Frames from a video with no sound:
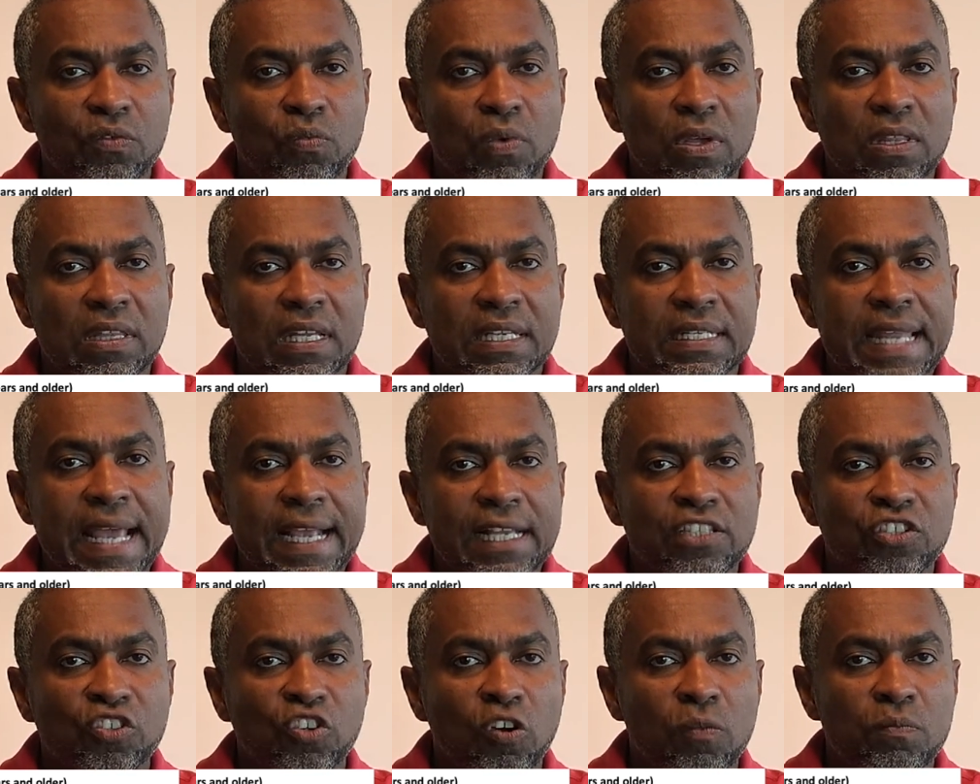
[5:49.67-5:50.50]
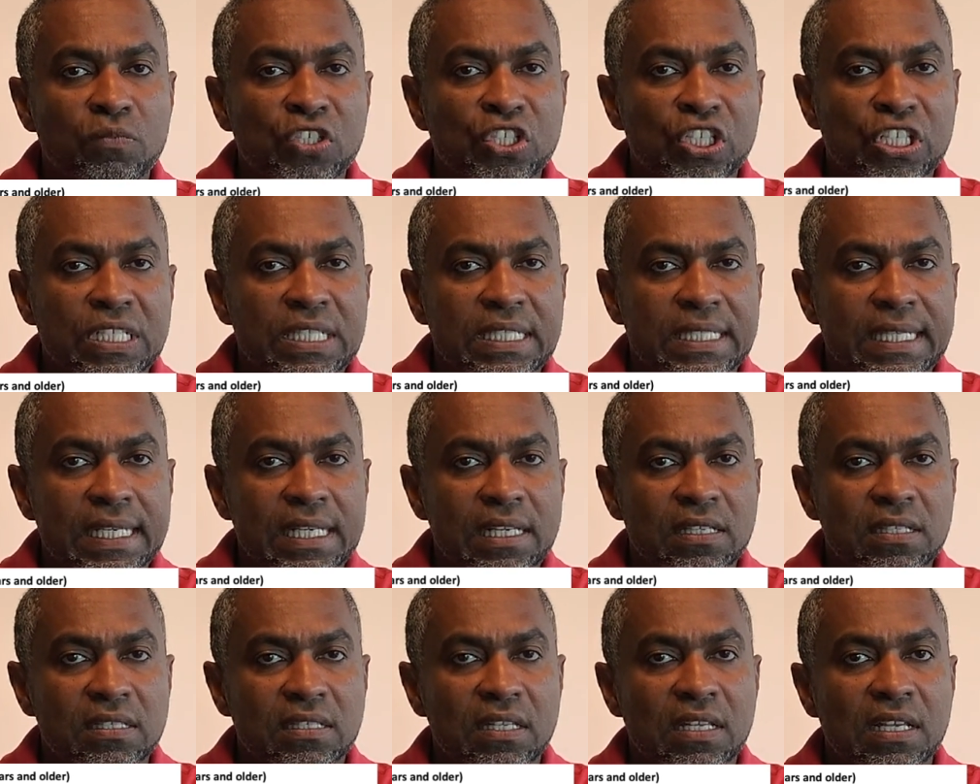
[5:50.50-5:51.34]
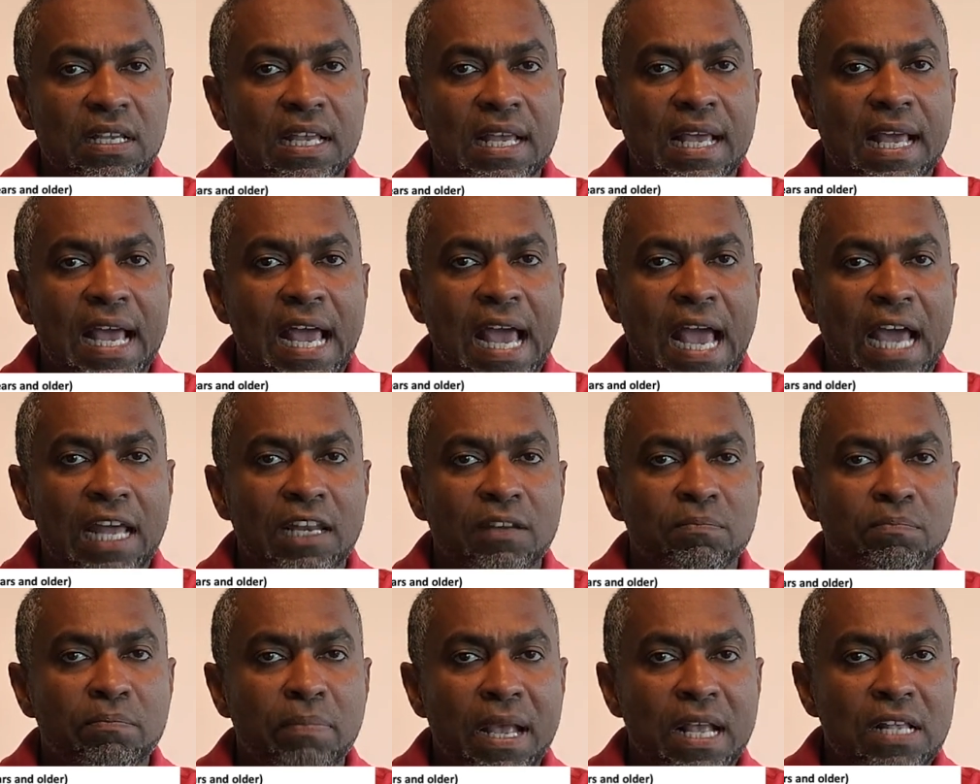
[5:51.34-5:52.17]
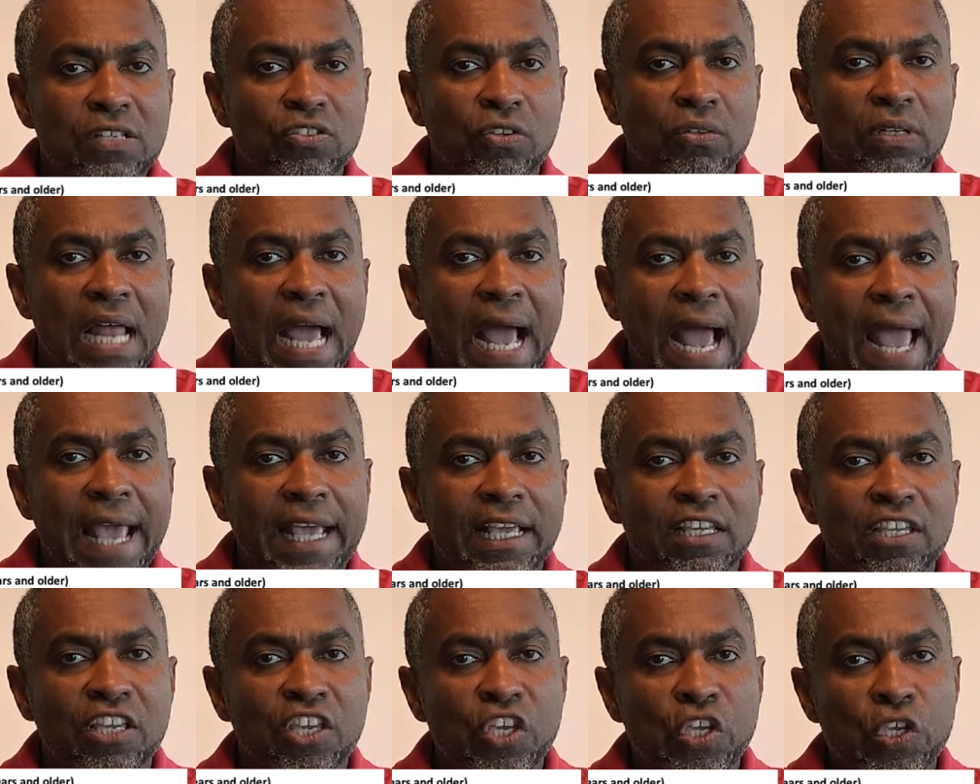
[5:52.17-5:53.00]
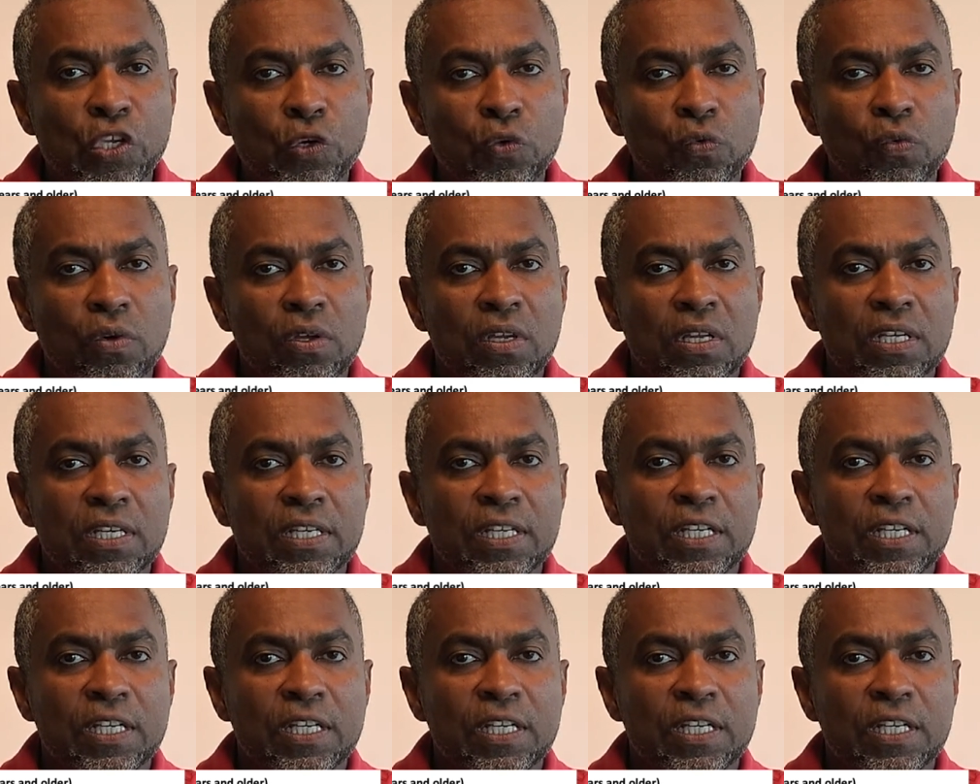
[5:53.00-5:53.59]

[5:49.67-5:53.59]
with a Dexcom G6 and basal IQ,